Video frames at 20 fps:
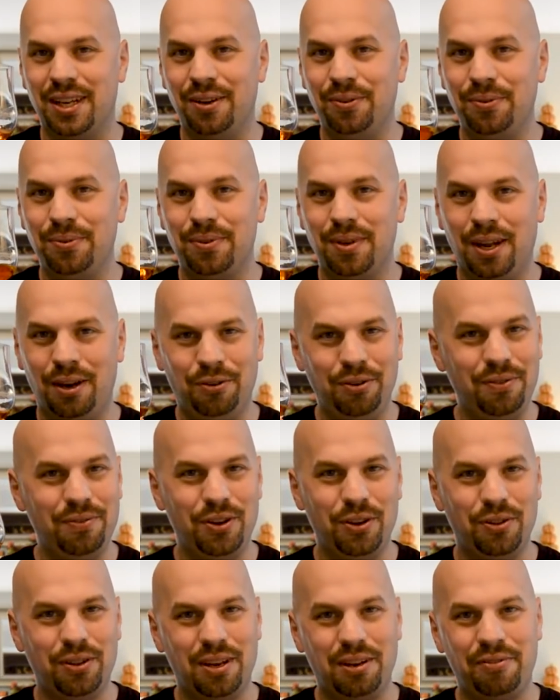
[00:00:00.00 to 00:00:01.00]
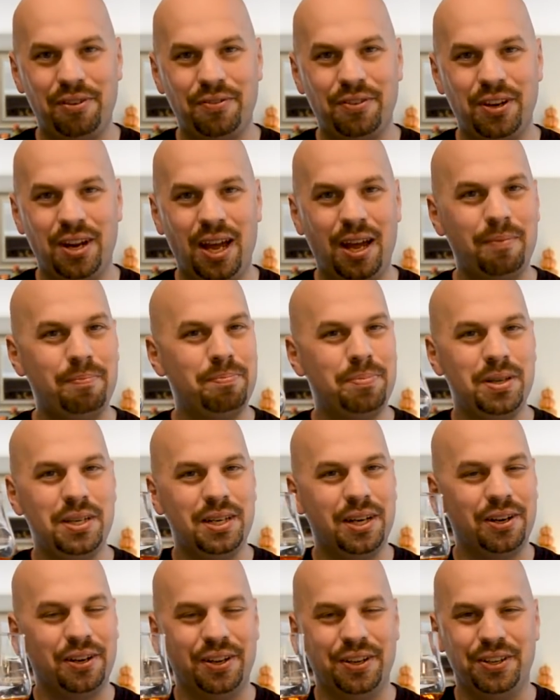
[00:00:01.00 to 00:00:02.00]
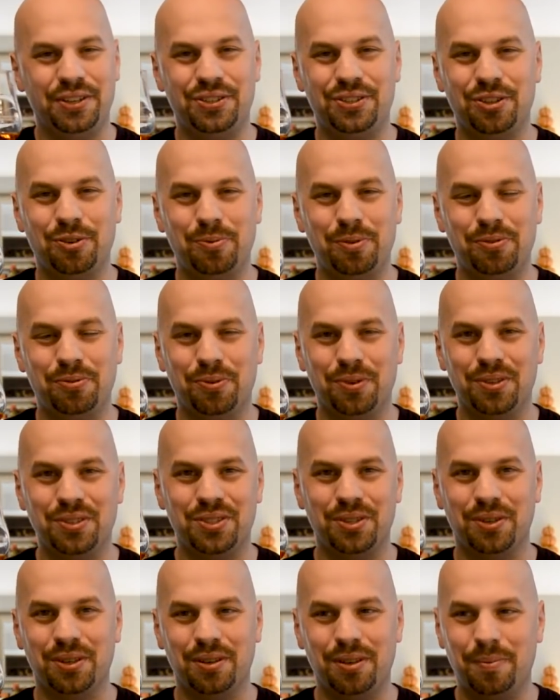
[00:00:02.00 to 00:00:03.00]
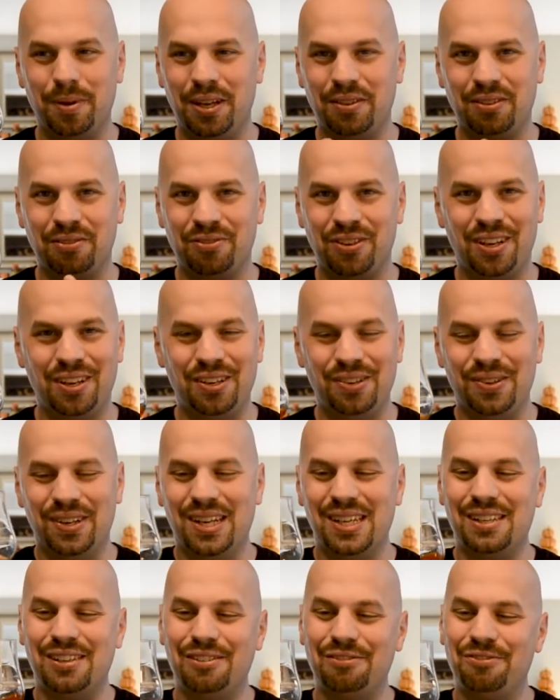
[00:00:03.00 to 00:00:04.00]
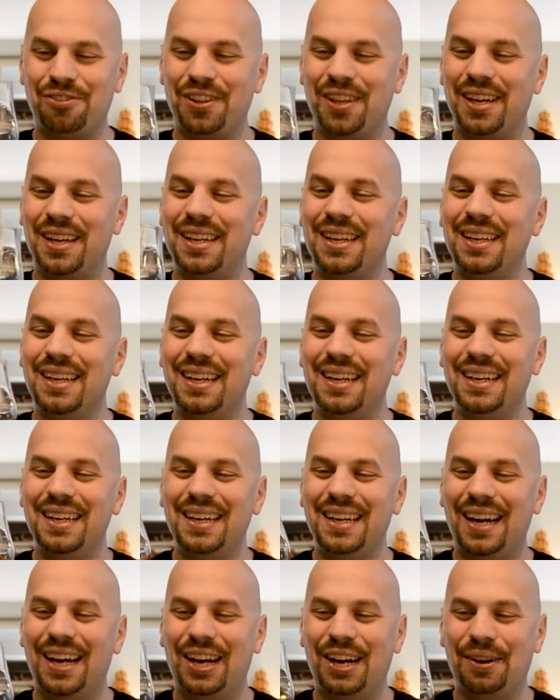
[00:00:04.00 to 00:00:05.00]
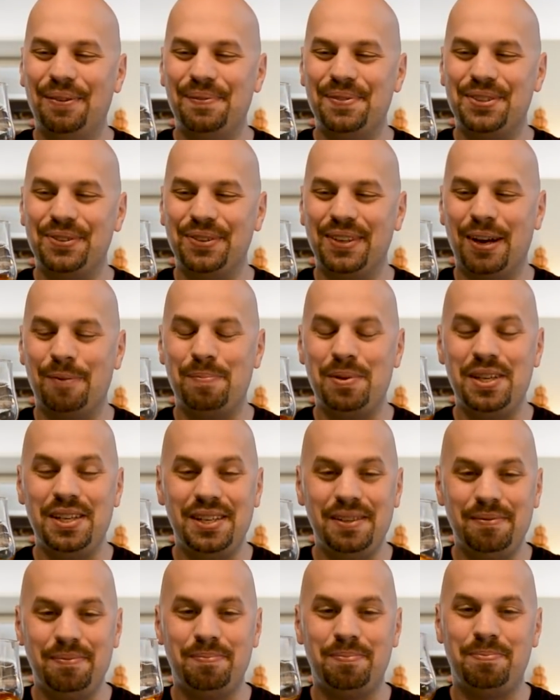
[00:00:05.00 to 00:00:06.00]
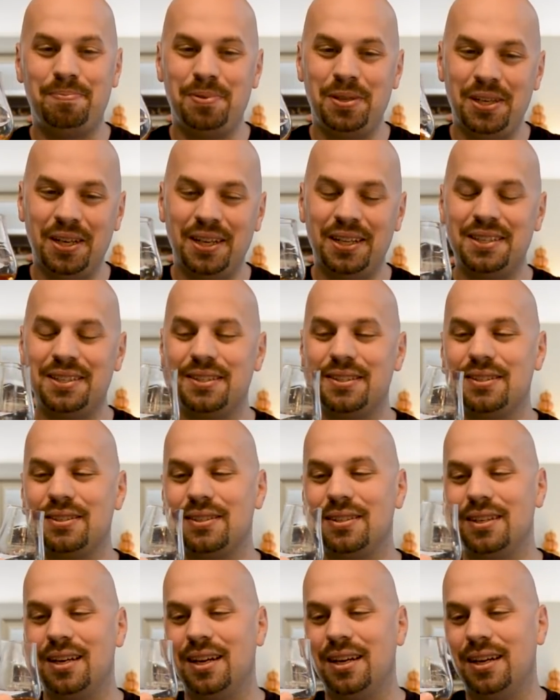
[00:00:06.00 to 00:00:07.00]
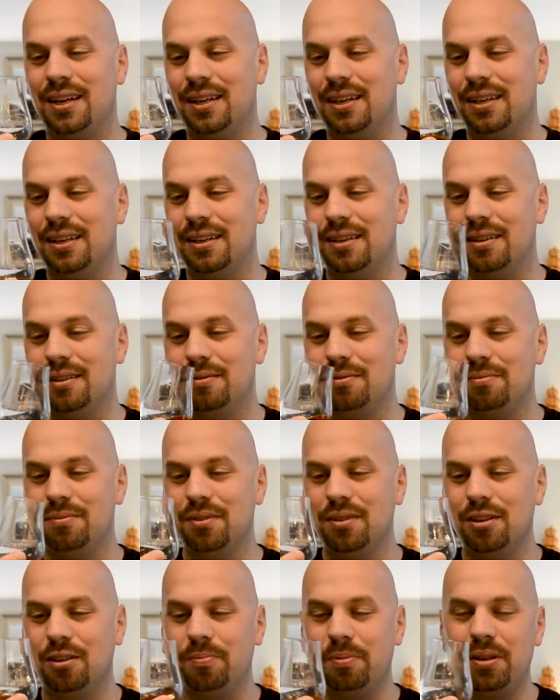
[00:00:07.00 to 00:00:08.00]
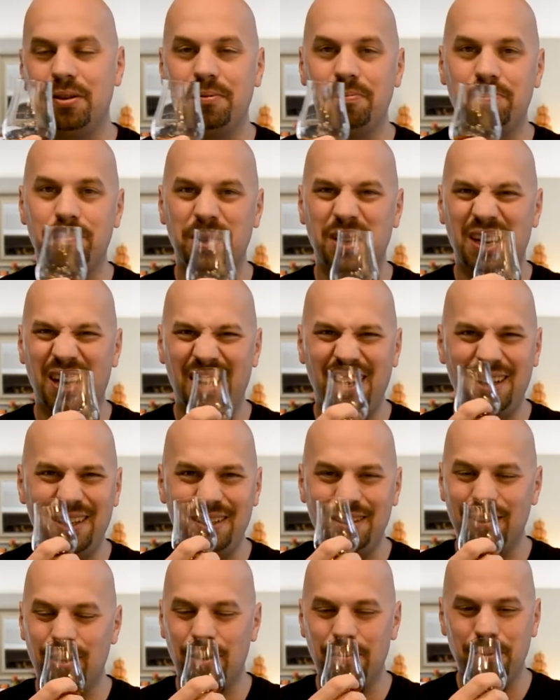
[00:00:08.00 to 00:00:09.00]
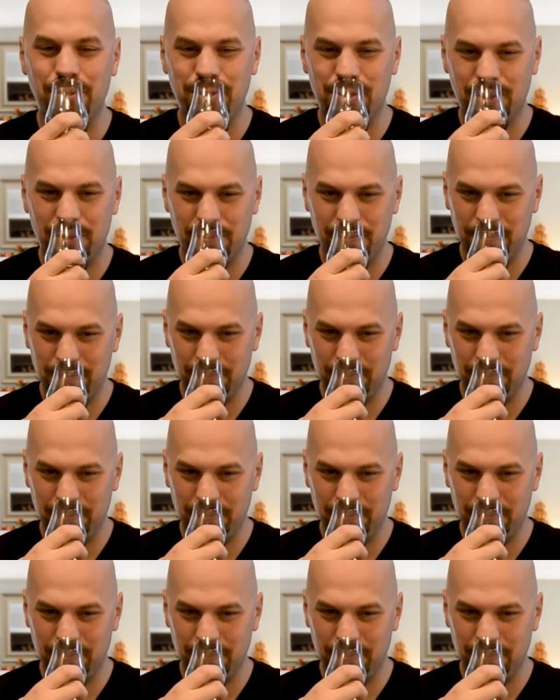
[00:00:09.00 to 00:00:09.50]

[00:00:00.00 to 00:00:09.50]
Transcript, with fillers: I don't, I don't even know that I've ever had peanut on the show before, so I might have to find a new icon for that. Um, so we got pe peanuts, uh, a little bit of banana almost.